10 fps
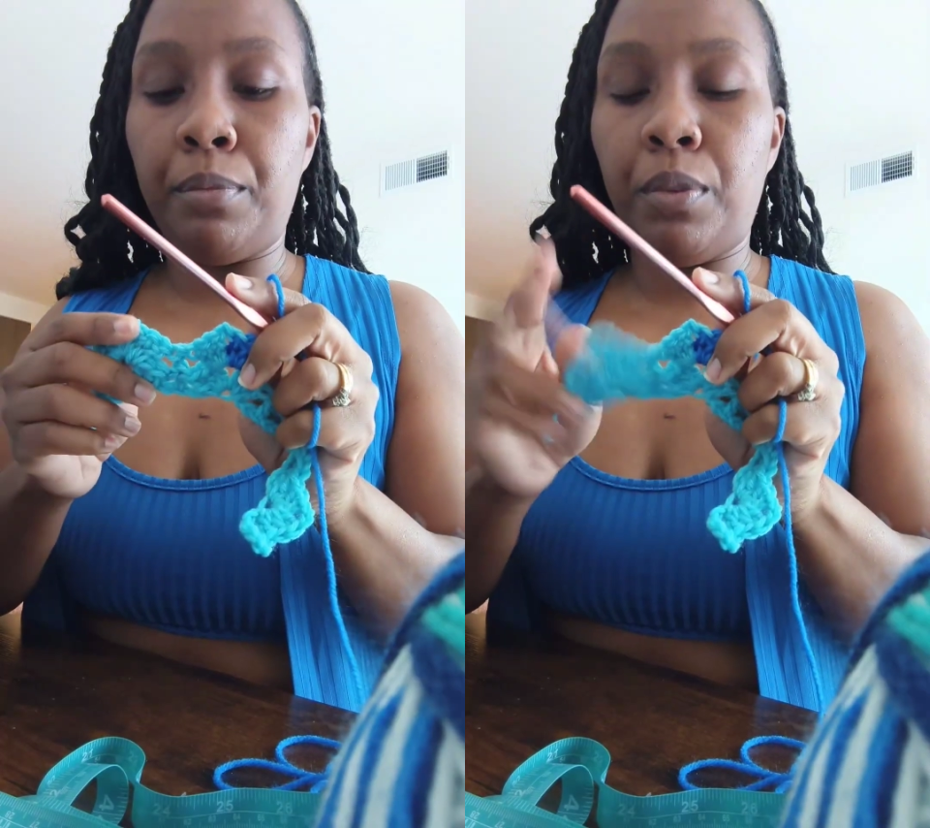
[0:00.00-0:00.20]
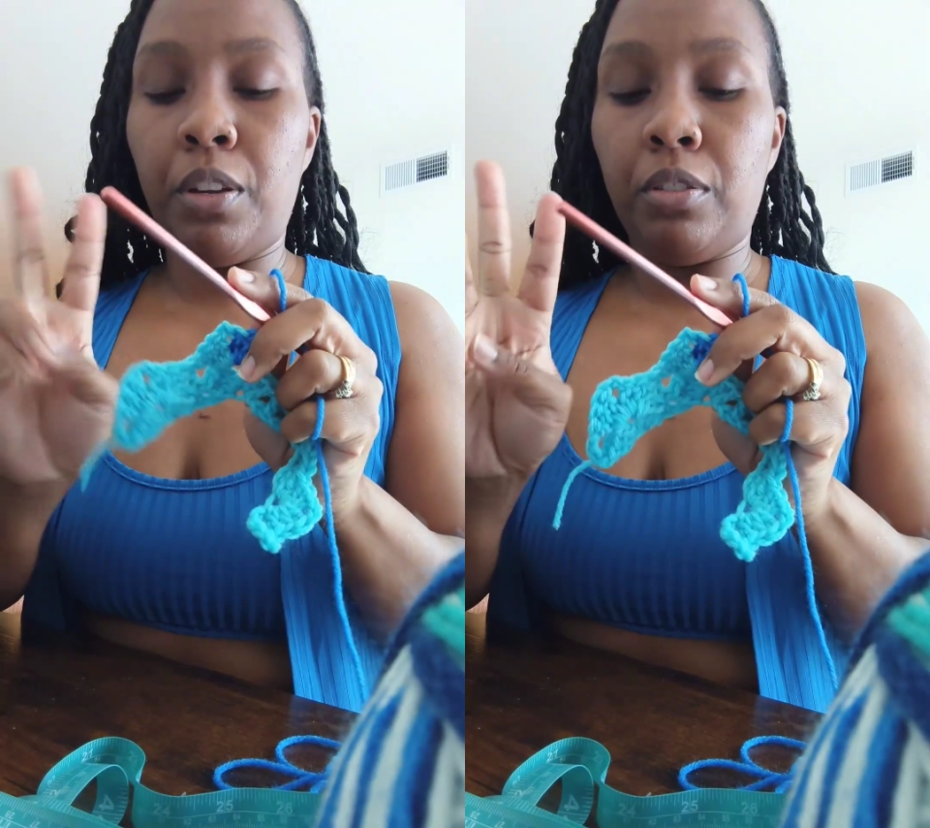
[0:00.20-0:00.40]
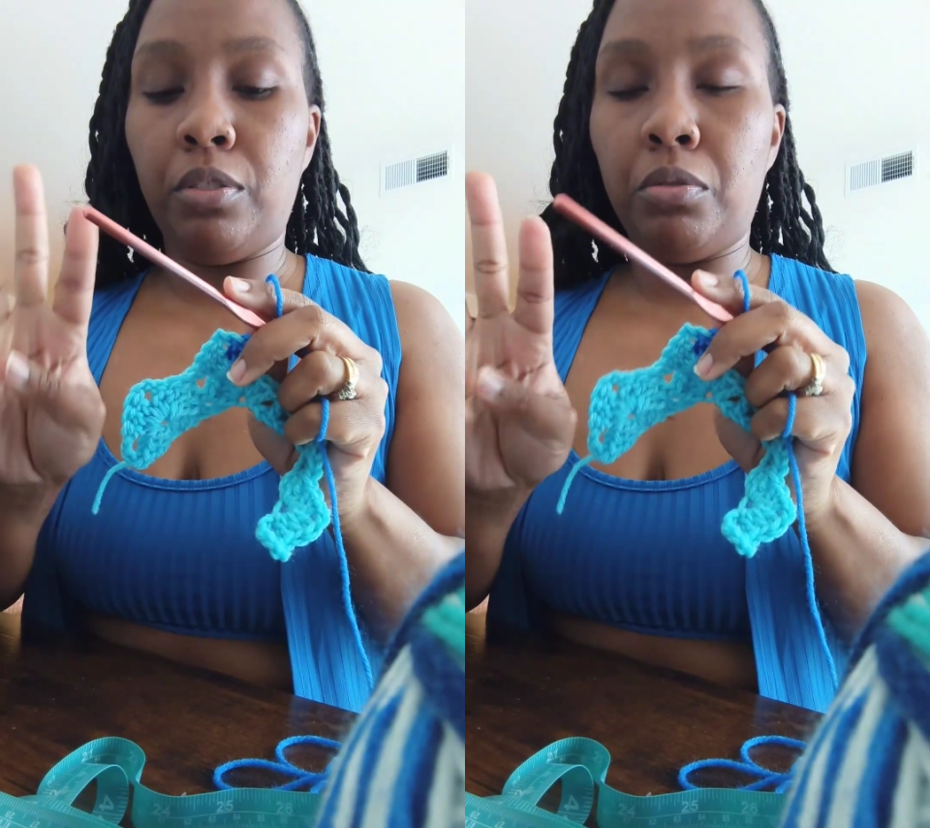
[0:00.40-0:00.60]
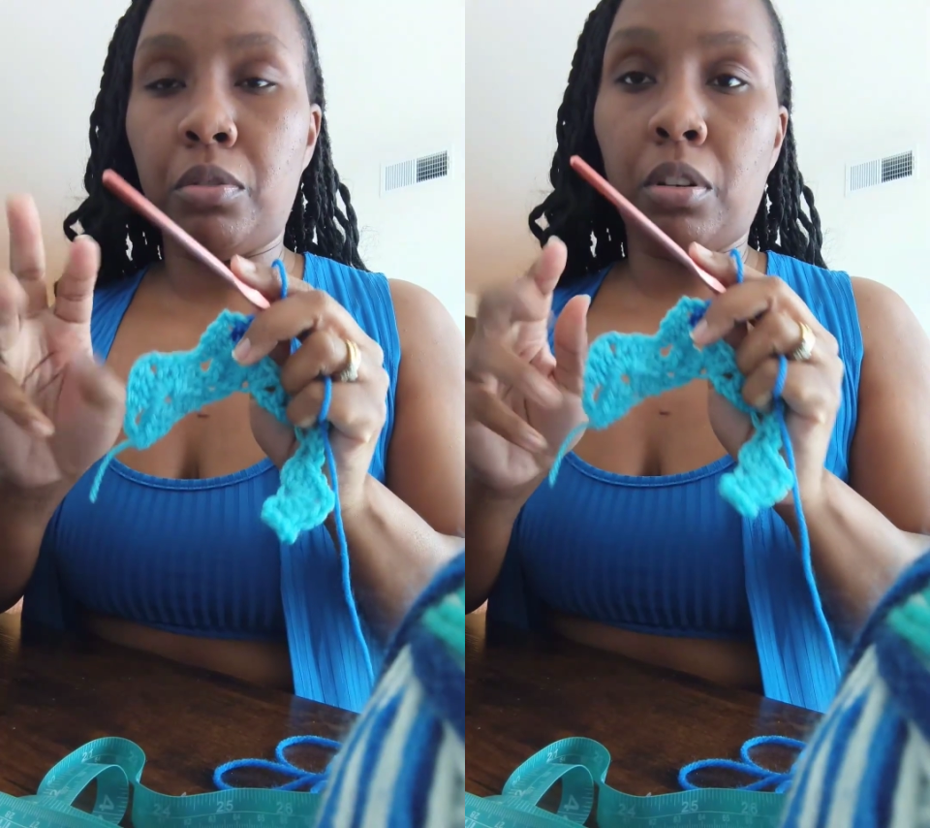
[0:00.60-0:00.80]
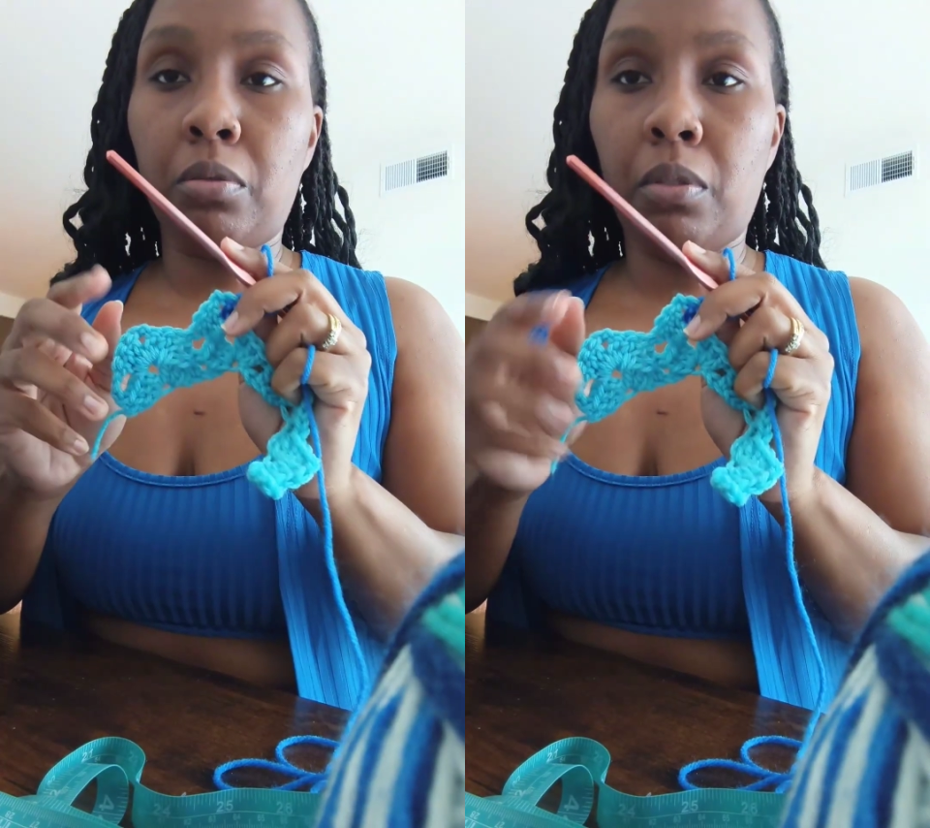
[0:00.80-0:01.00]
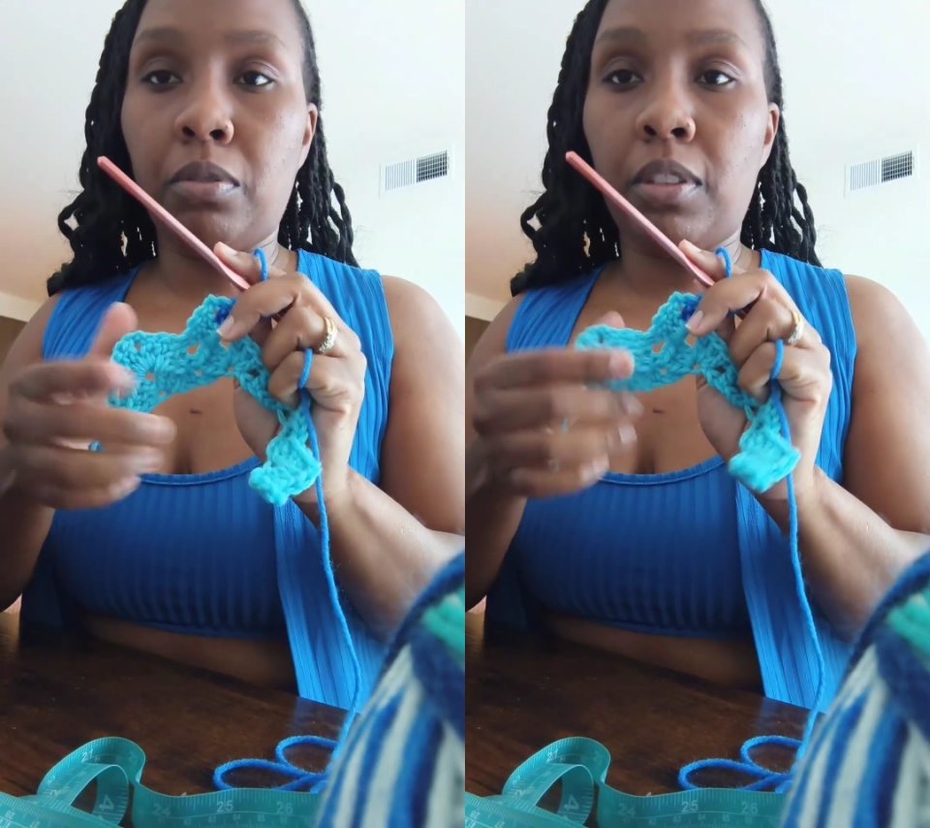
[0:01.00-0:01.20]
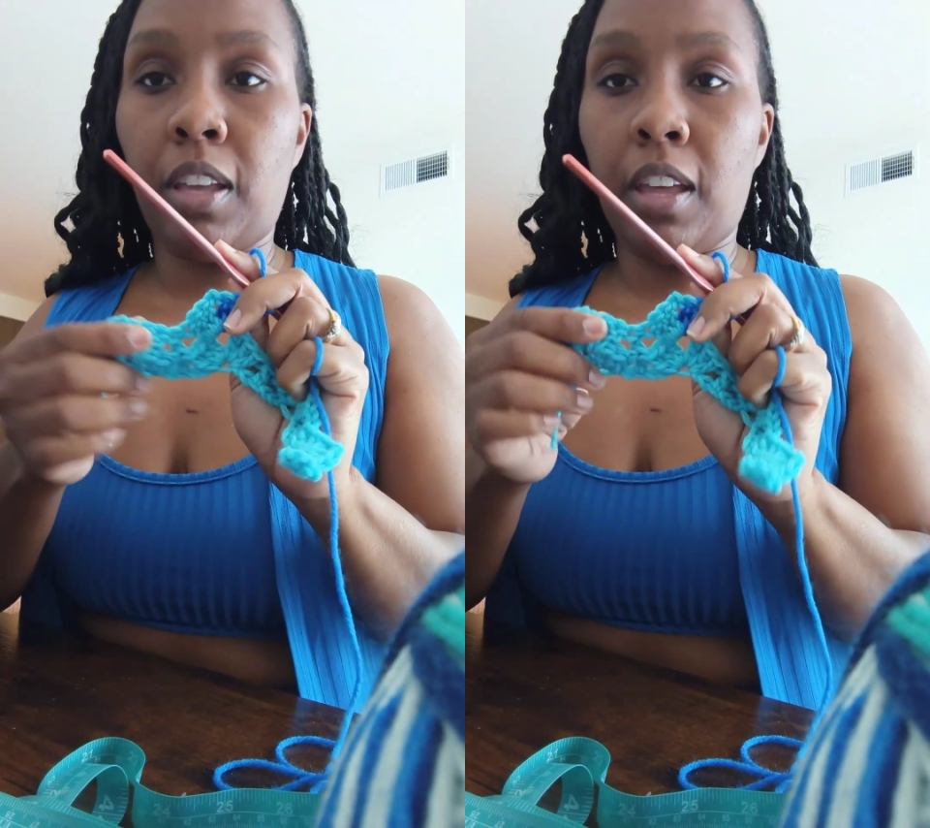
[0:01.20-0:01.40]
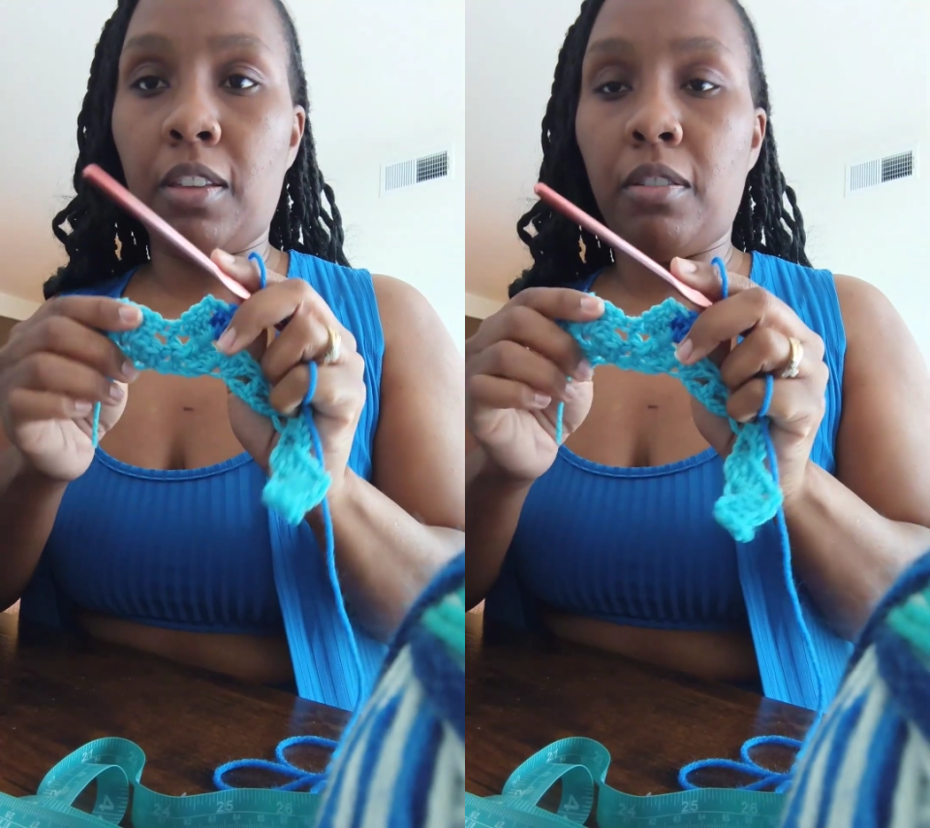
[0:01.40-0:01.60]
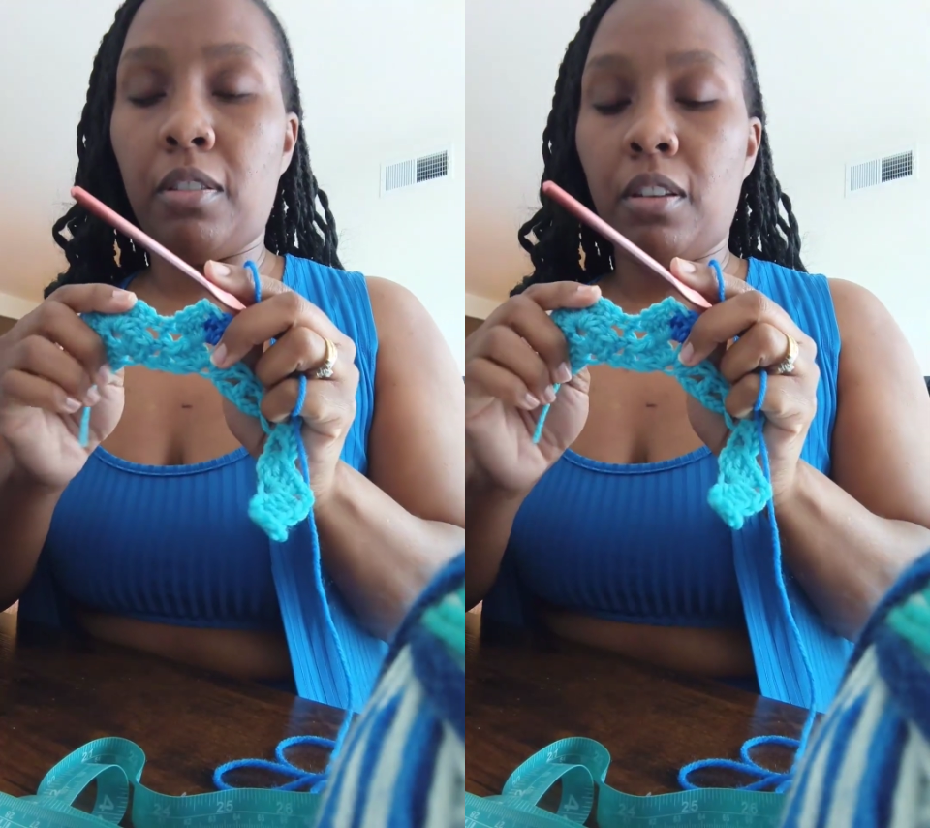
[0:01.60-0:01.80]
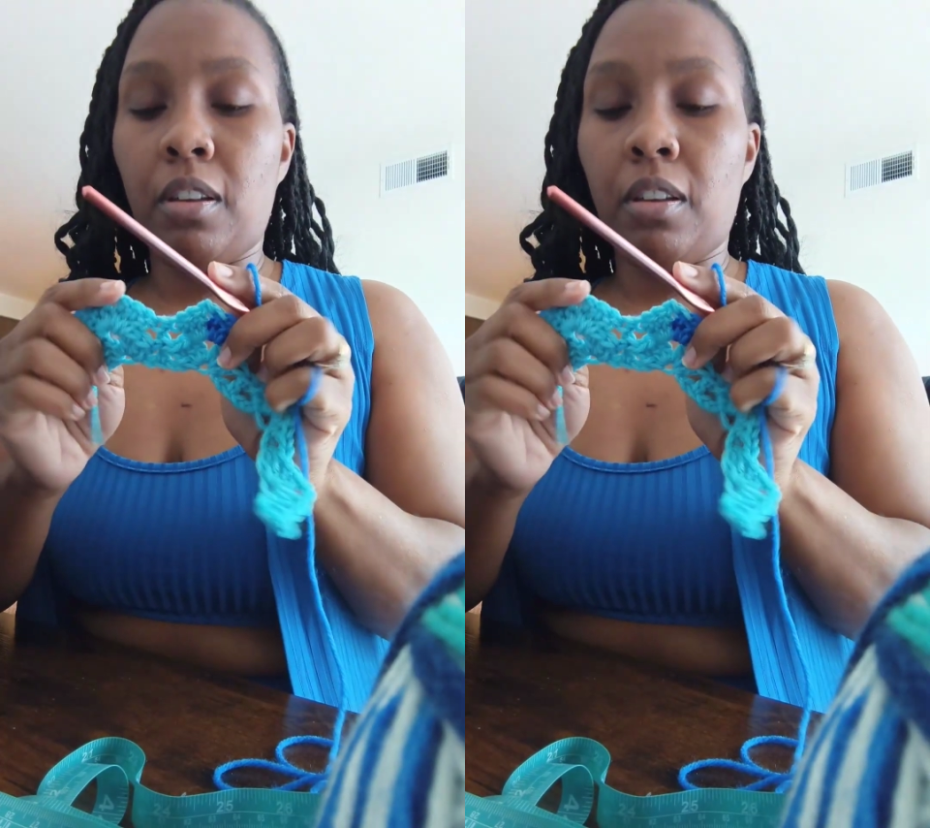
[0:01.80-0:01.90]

we're going to do 3rd row together